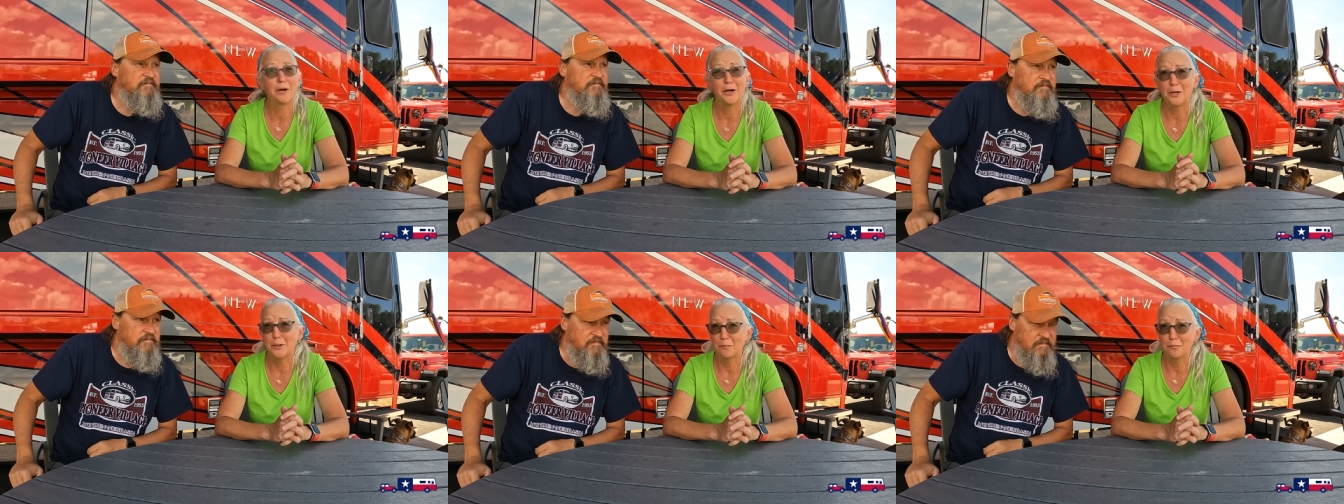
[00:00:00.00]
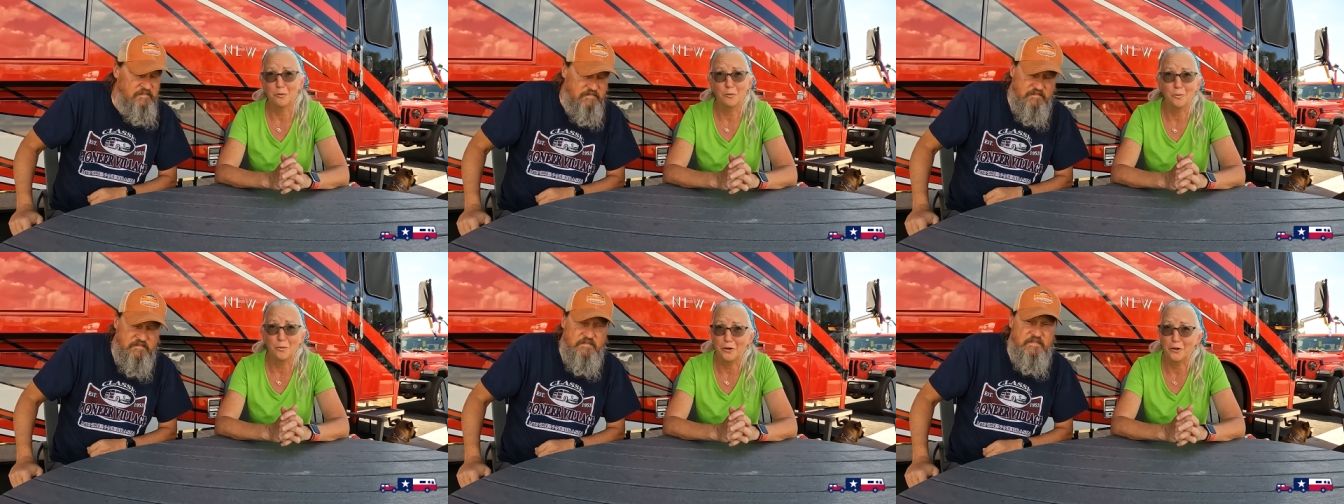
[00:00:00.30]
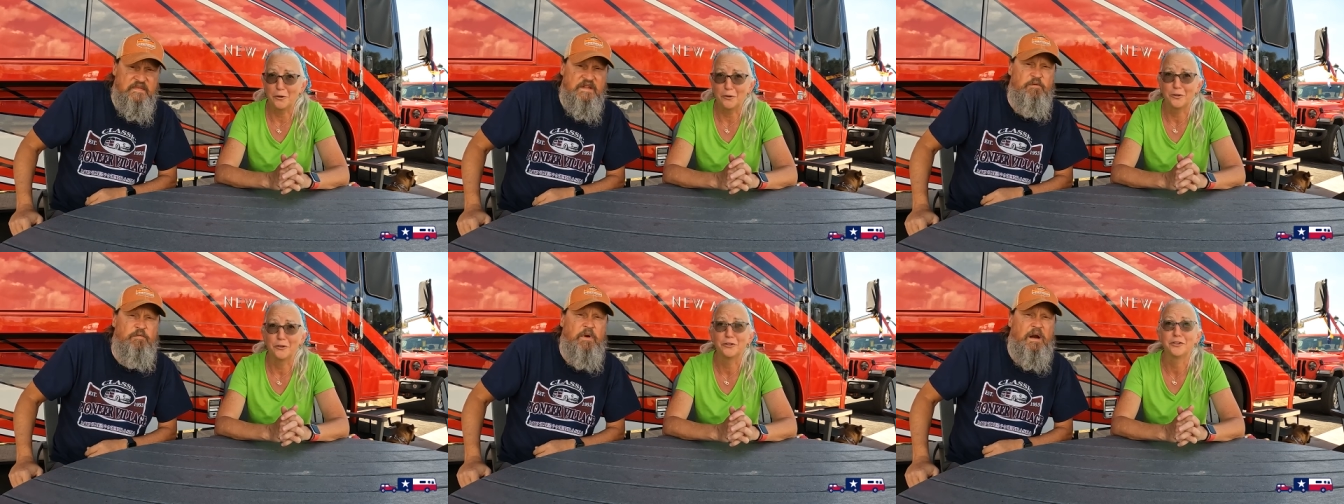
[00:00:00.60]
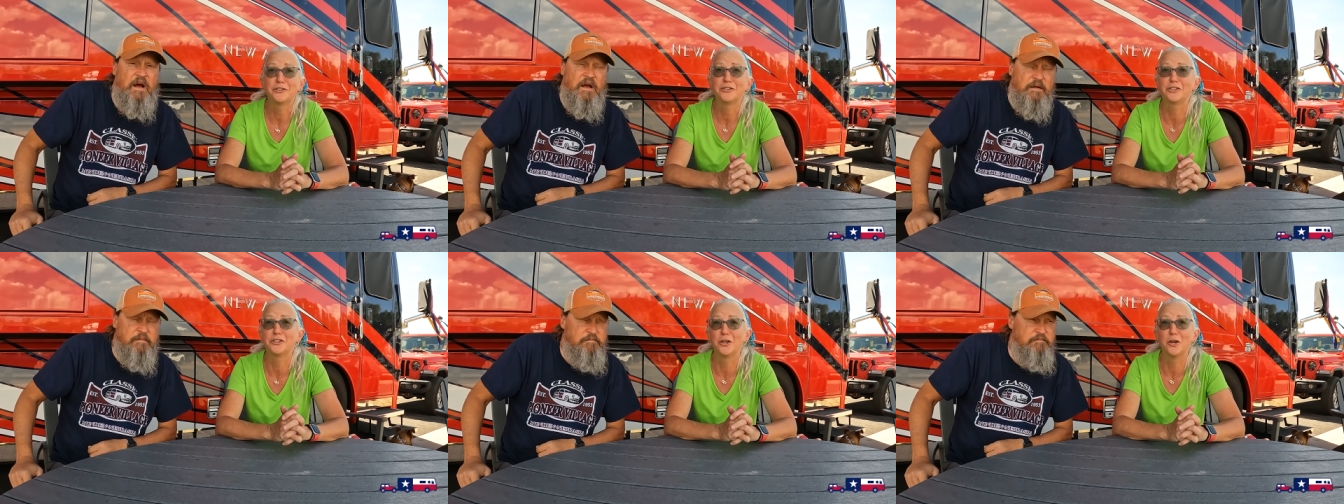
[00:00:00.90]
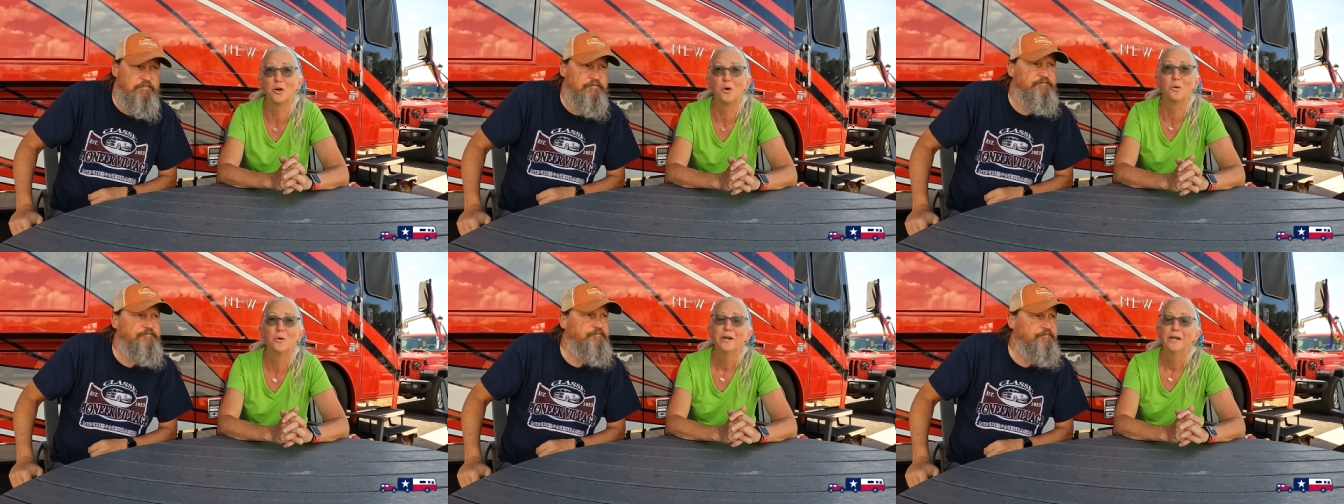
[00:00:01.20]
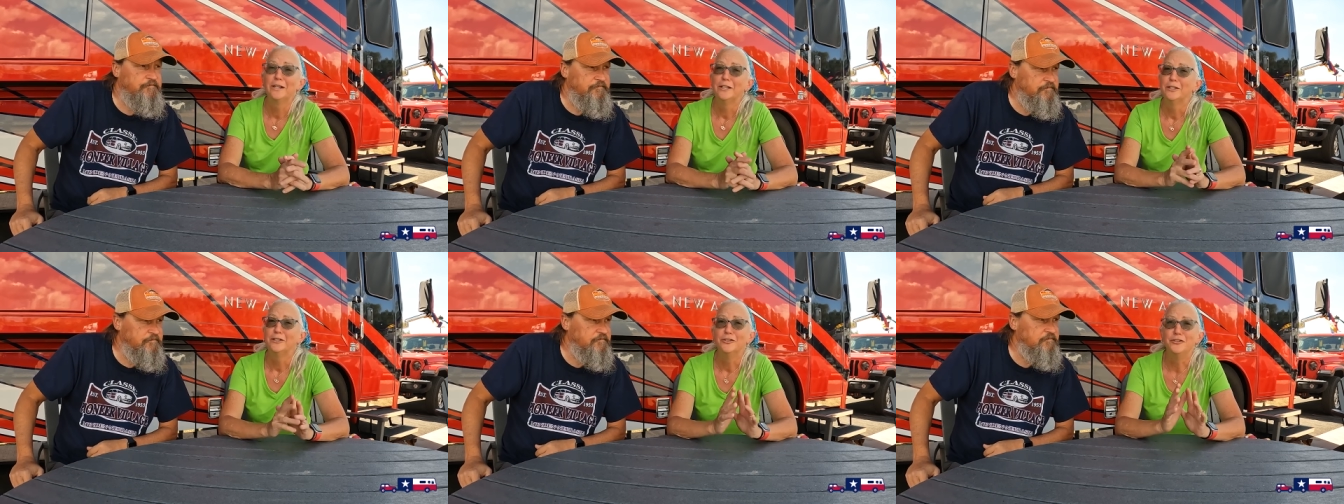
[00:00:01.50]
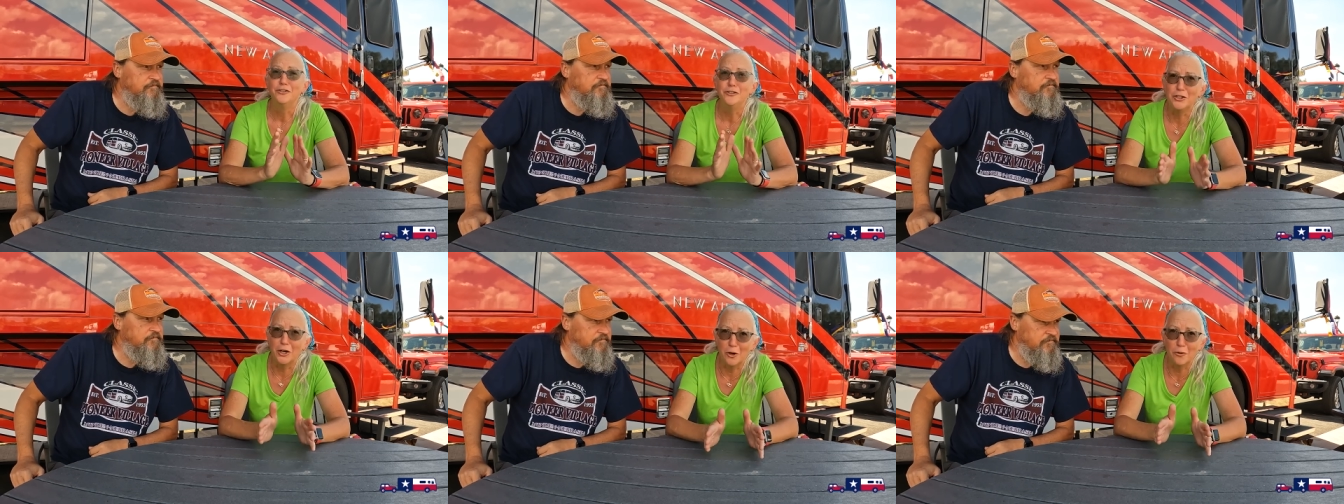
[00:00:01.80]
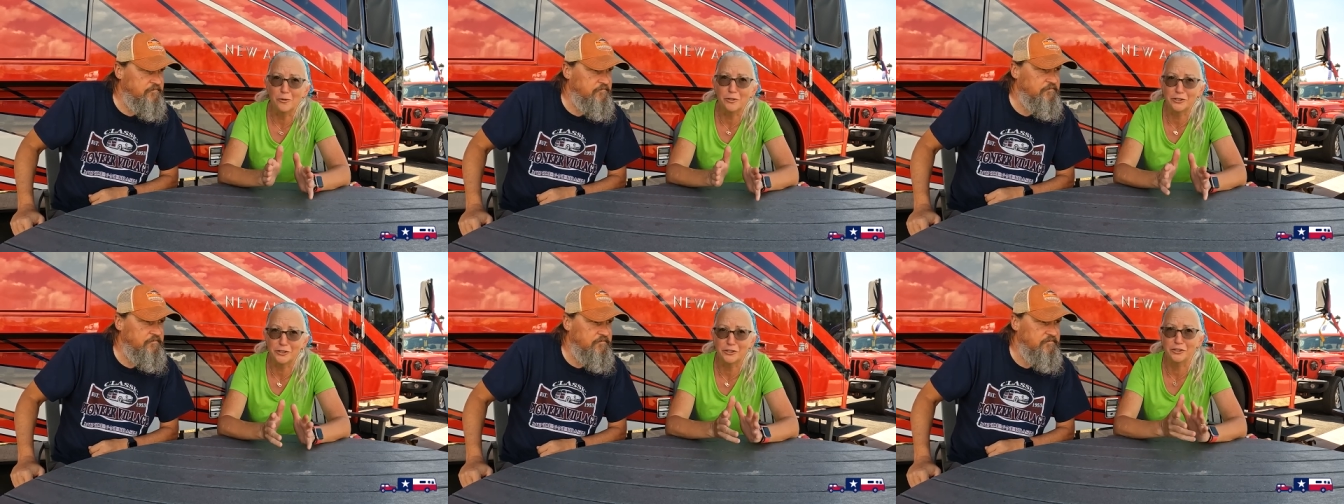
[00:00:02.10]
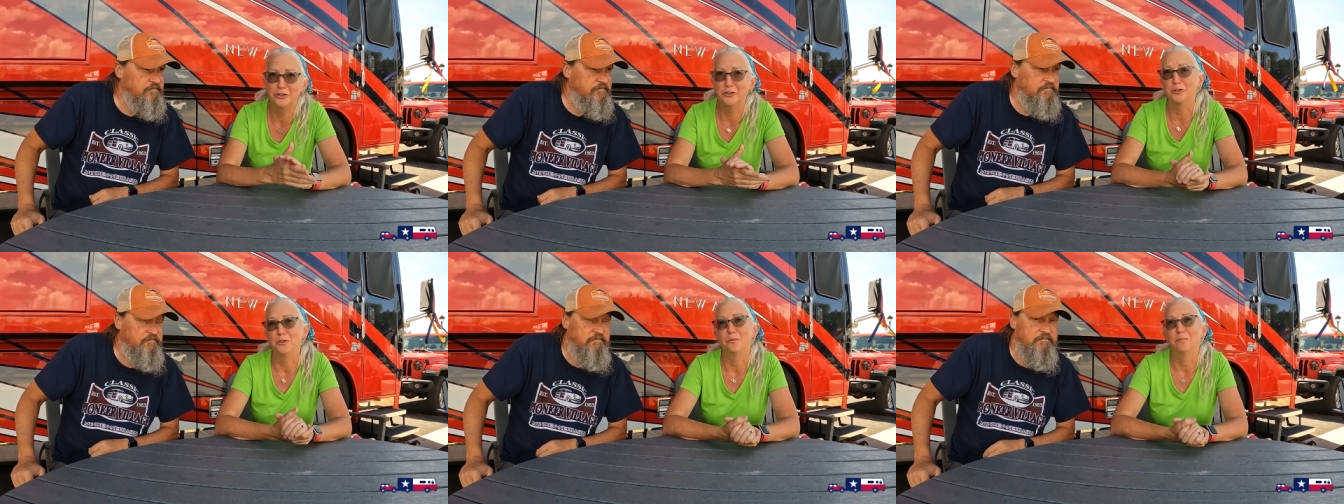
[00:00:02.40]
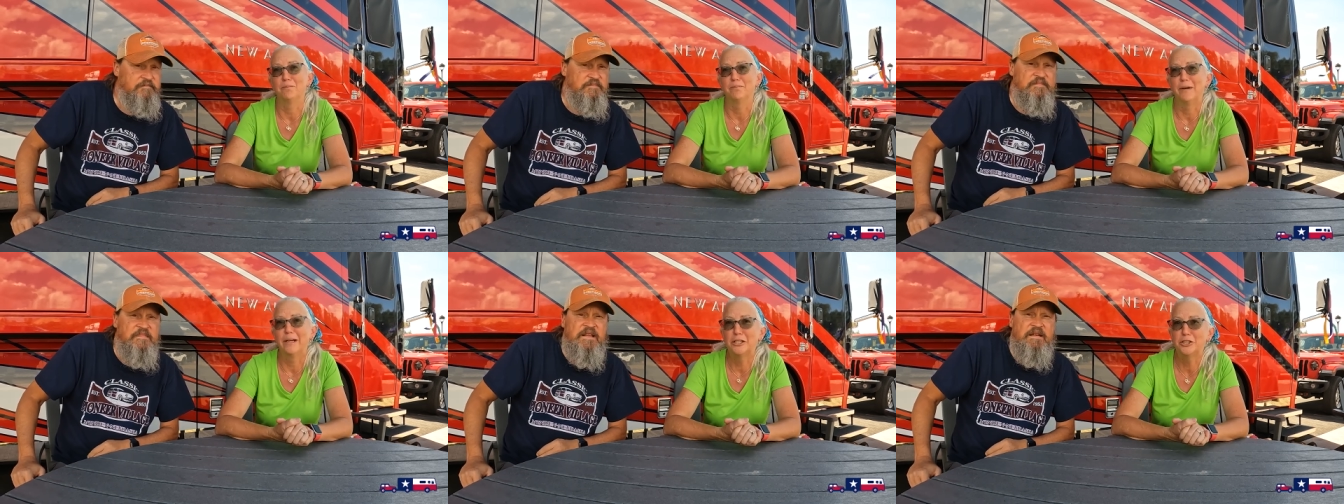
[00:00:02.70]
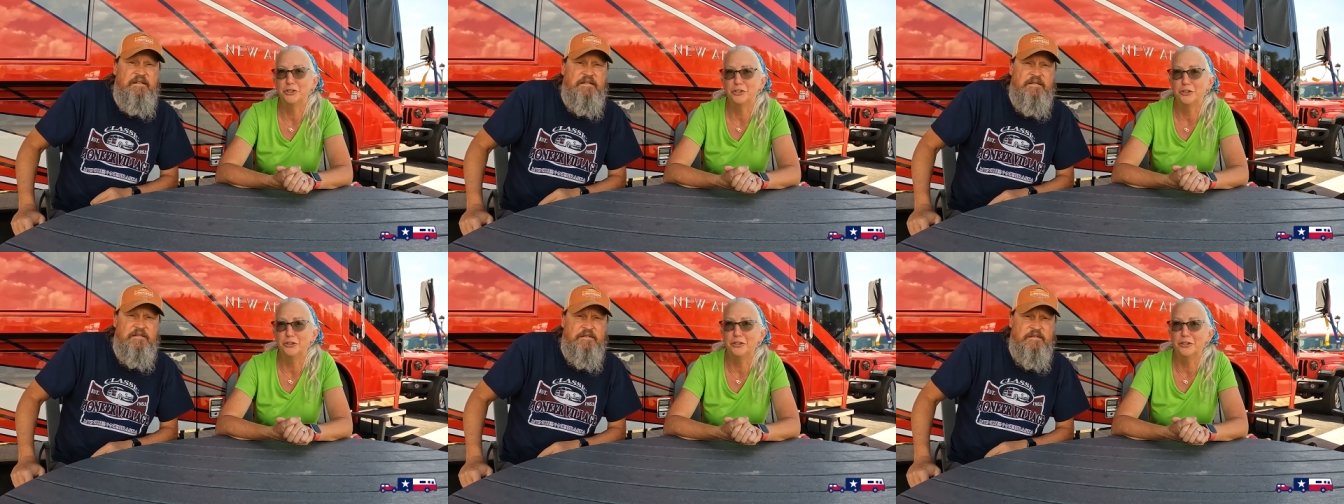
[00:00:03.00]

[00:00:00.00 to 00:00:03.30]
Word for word: potable water. Right. So don't assume. Make sure